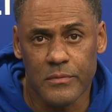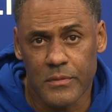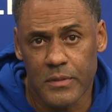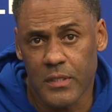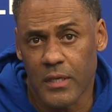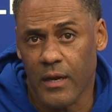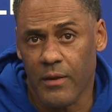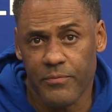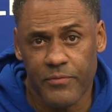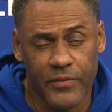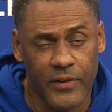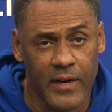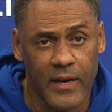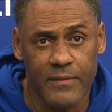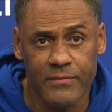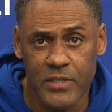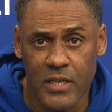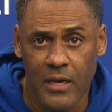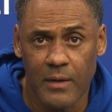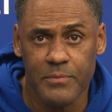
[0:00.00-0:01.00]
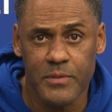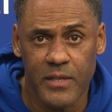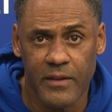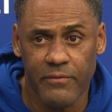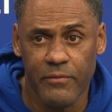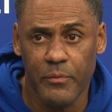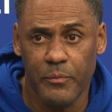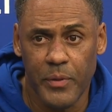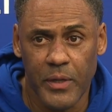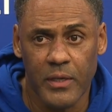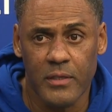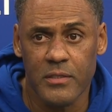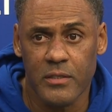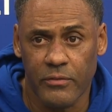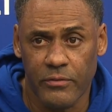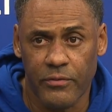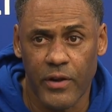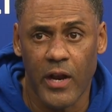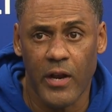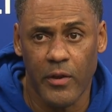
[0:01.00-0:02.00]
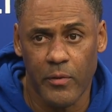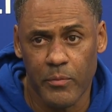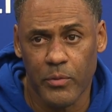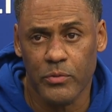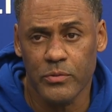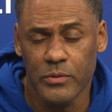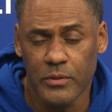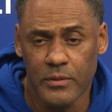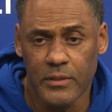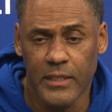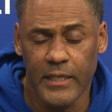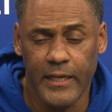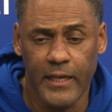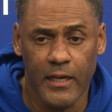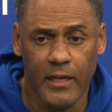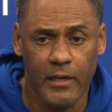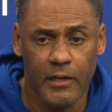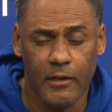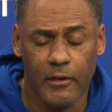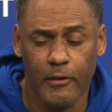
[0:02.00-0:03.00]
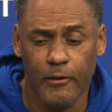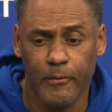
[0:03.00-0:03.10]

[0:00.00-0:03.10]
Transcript: top five, top seven picks are valuable. And